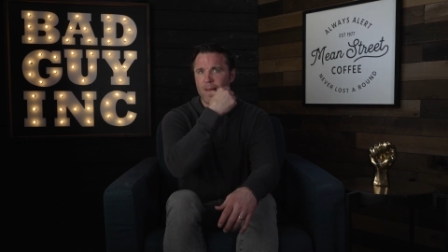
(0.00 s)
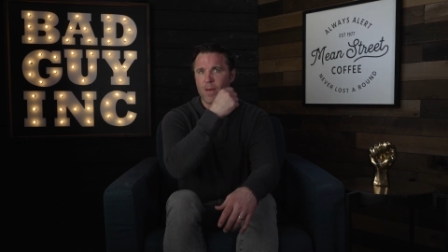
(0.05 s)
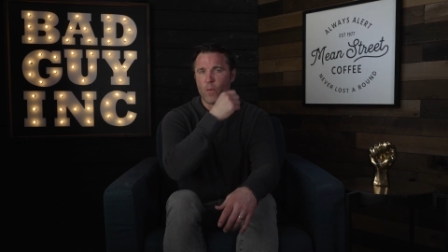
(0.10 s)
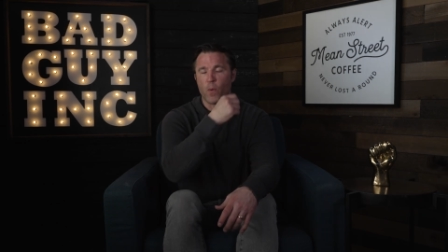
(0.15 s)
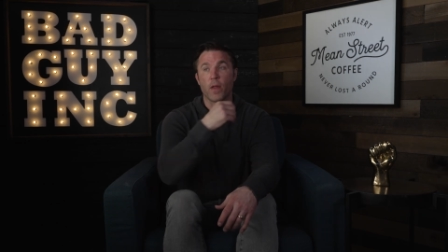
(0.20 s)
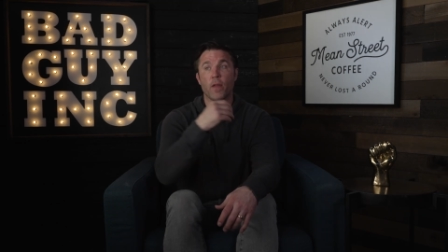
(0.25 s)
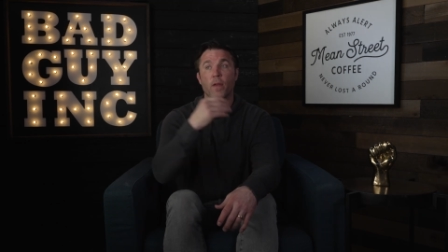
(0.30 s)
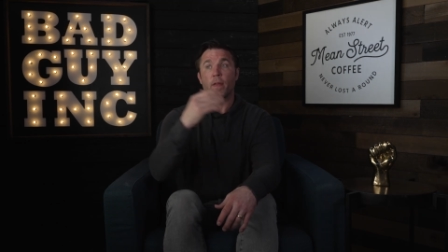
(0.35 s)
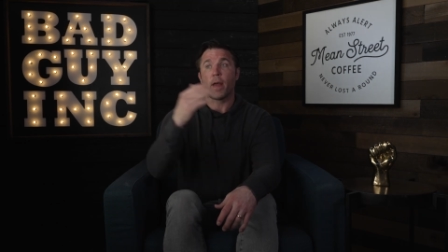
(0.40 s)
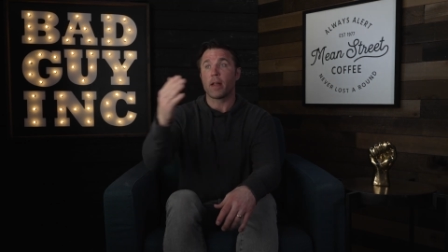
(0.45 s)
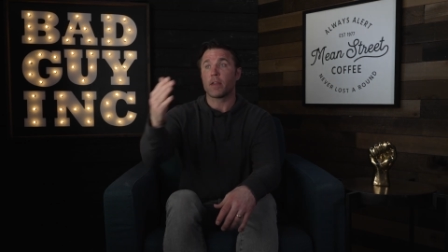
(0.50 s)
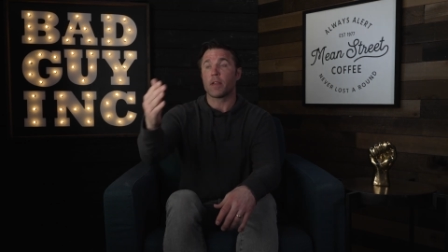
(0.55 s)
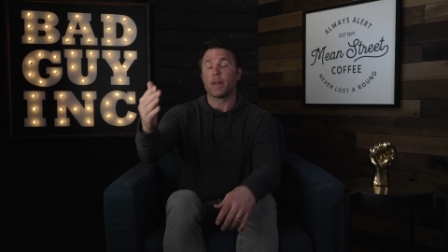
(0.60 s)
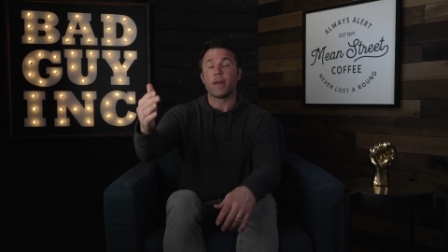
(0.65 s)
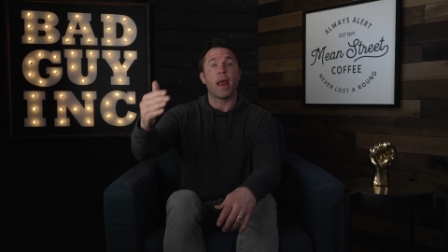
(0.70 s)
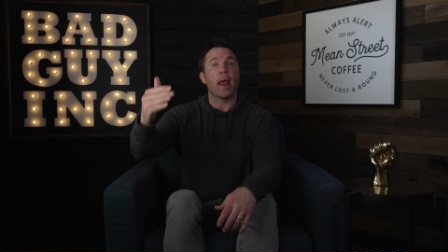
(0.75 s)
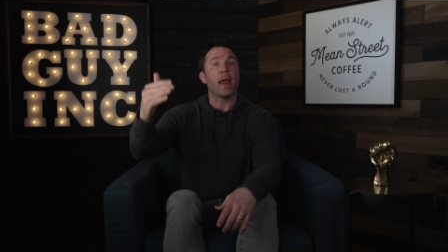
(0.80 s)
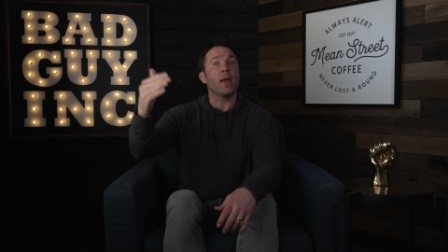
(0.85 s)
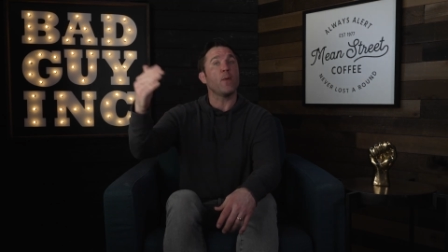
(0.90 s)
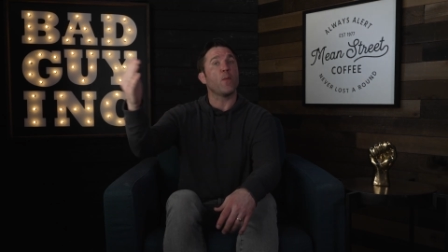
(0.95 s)
Whether that's
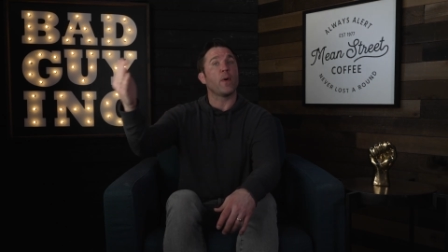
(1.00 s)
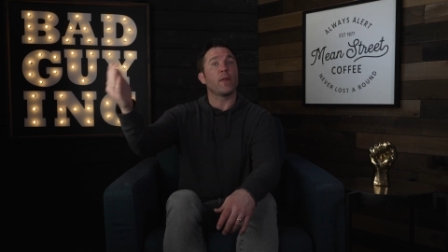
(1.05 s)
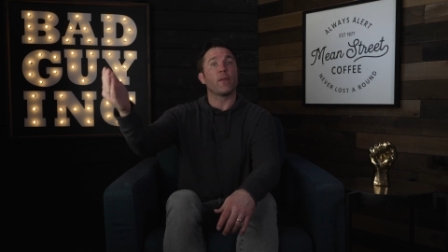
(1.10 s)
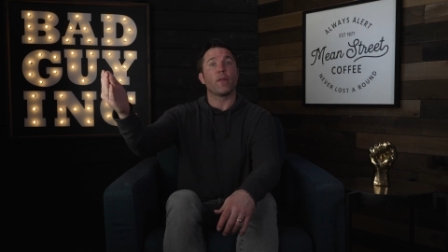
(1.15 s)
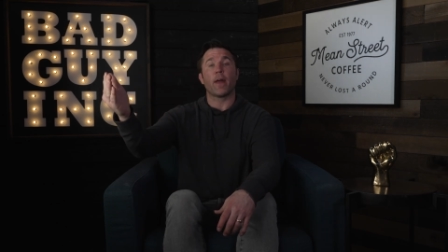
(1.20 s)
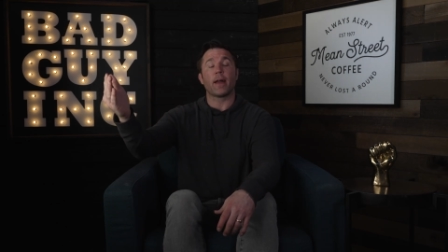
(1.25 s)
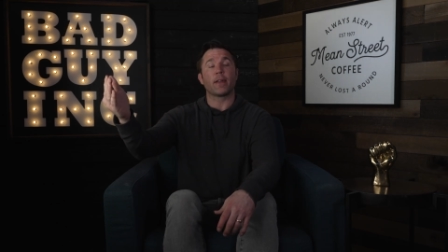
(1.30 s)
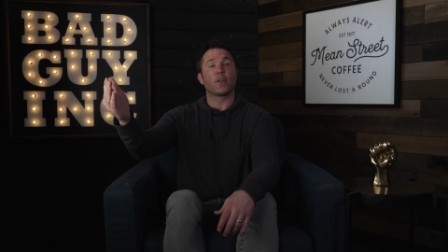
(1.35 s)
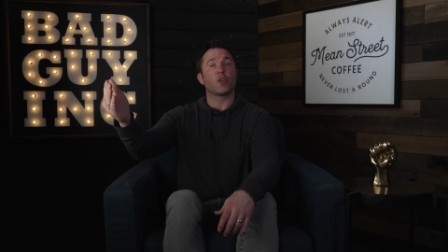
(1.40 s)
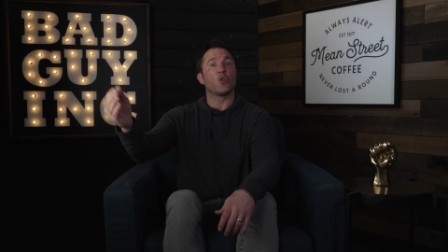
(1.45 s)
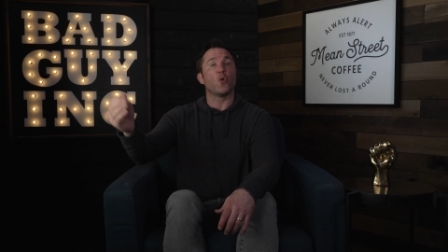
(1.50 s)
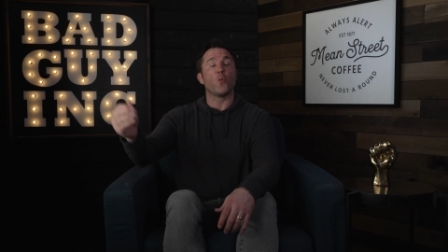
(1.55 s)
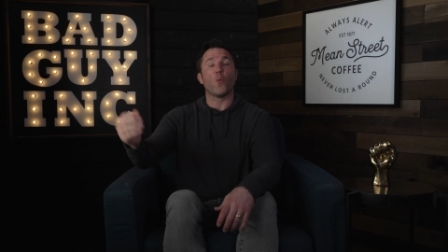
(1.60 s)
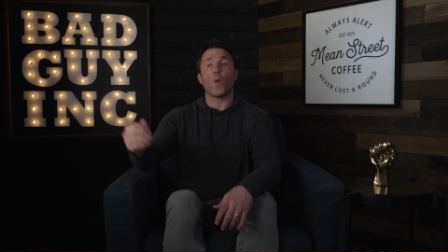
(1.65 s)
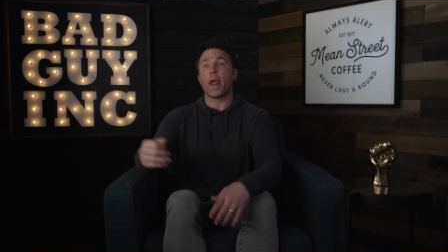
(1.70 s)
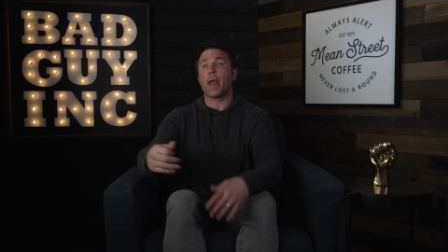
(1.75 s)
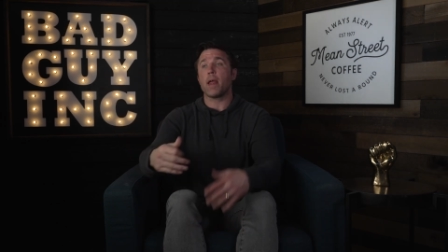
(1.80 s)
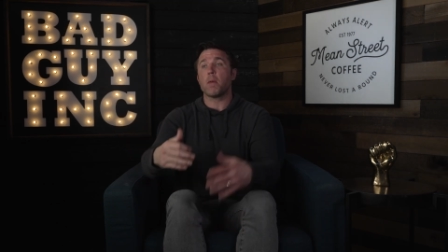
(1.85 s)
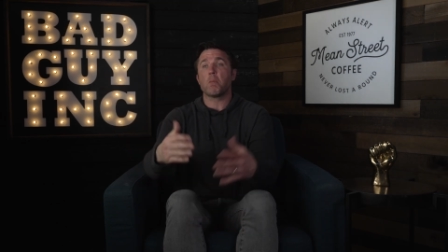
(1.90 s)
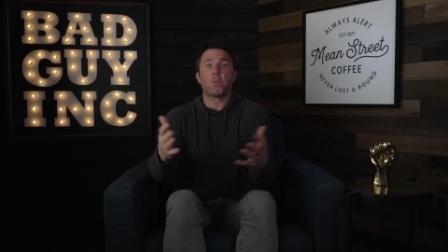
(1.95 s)
Nate, whether that's the
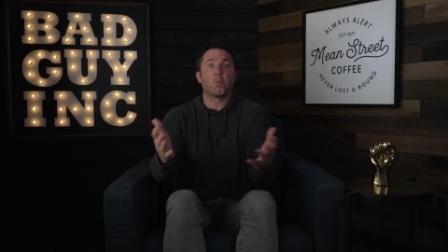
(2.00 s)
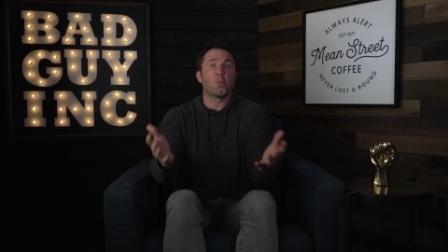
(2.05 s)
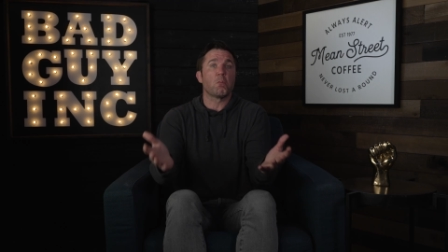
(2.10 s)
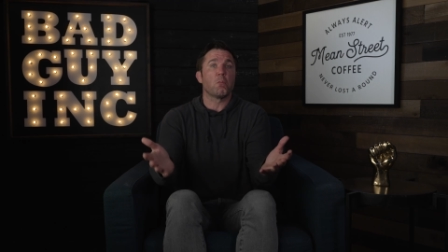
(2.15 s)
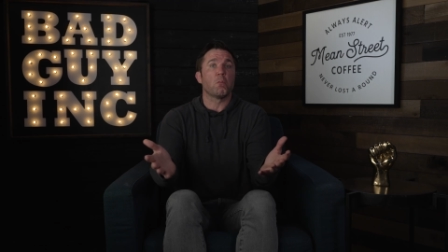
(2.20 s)
weight,